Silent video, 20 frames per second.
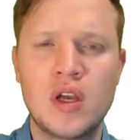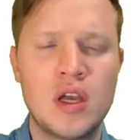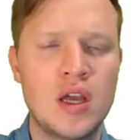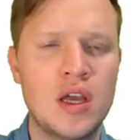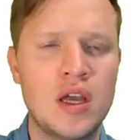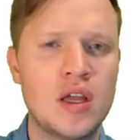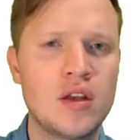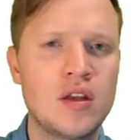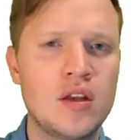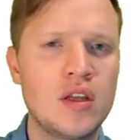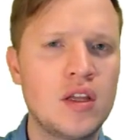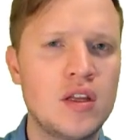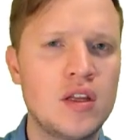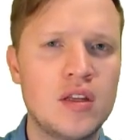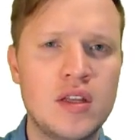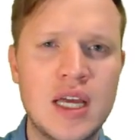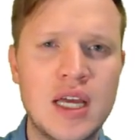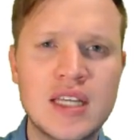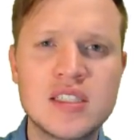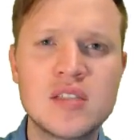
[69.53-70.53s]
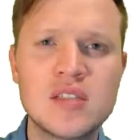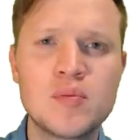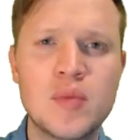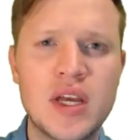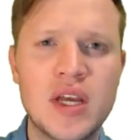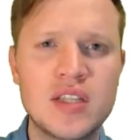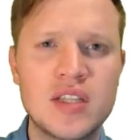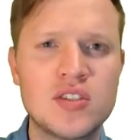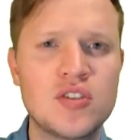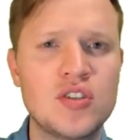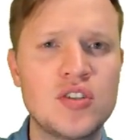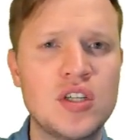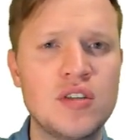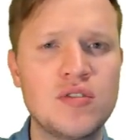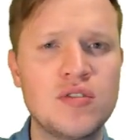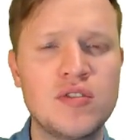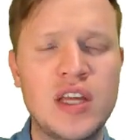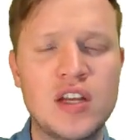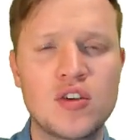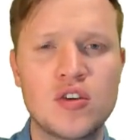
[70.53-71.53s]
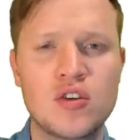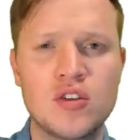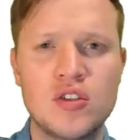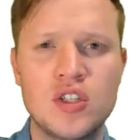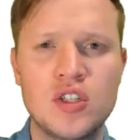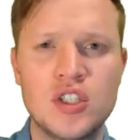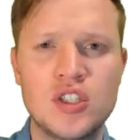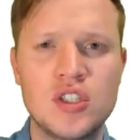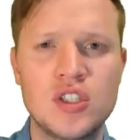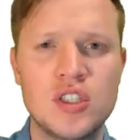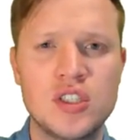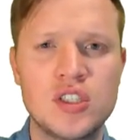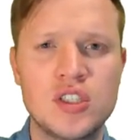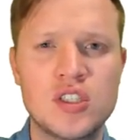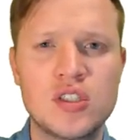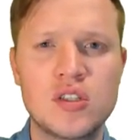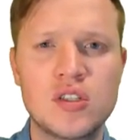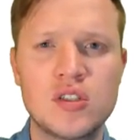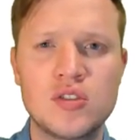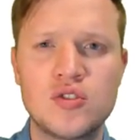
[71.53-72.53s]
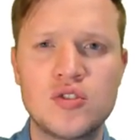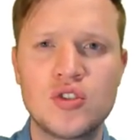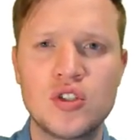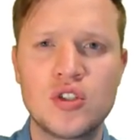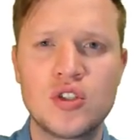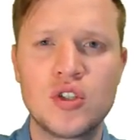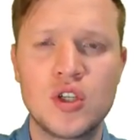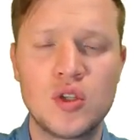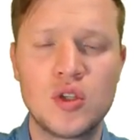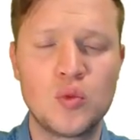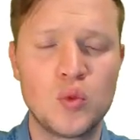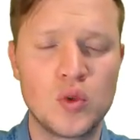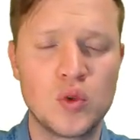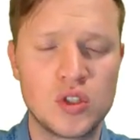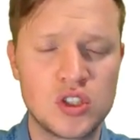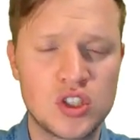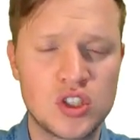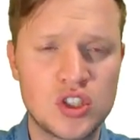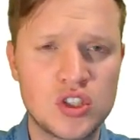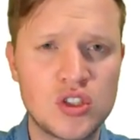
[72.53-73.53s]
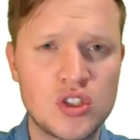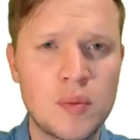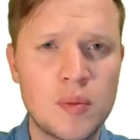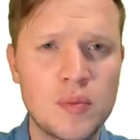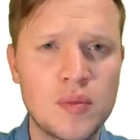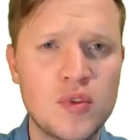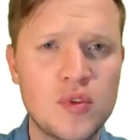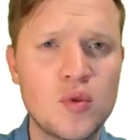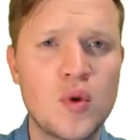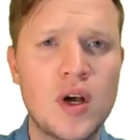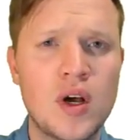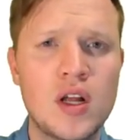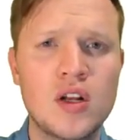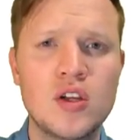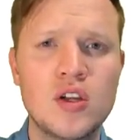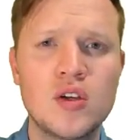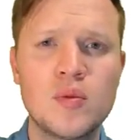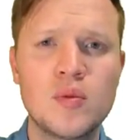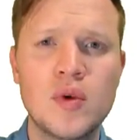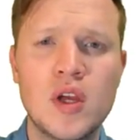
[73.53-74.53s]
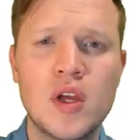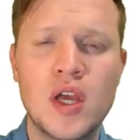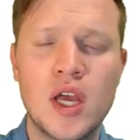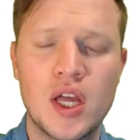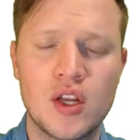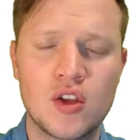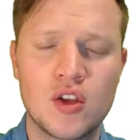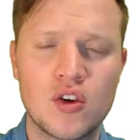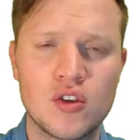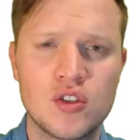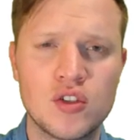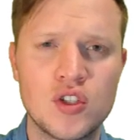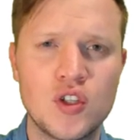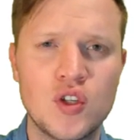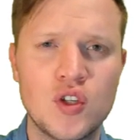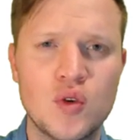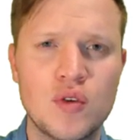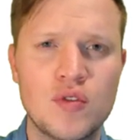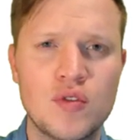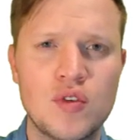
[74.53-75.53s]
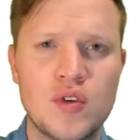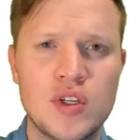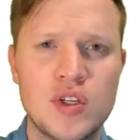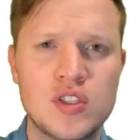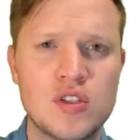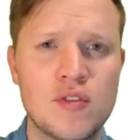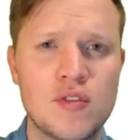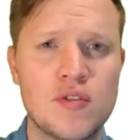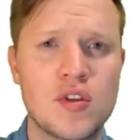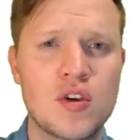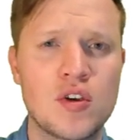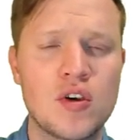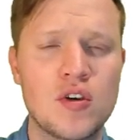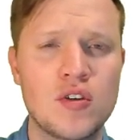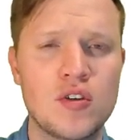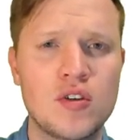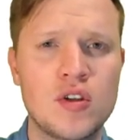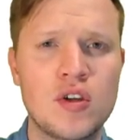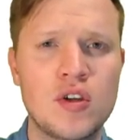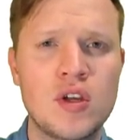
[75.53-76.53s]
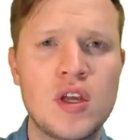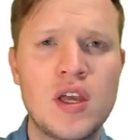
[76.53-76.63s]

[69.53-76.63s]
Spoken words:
and it doesn't matter if that condition is still true, it will stop the while loop and continue with the rest of the code.